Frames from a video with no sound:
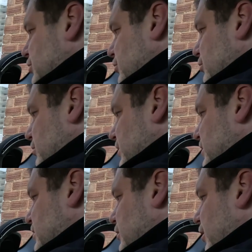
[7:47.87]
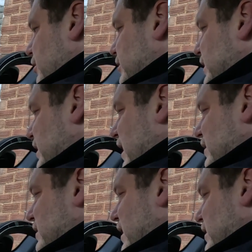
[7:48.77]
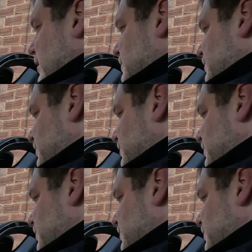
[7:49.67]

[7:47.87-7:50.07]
to install the antenna.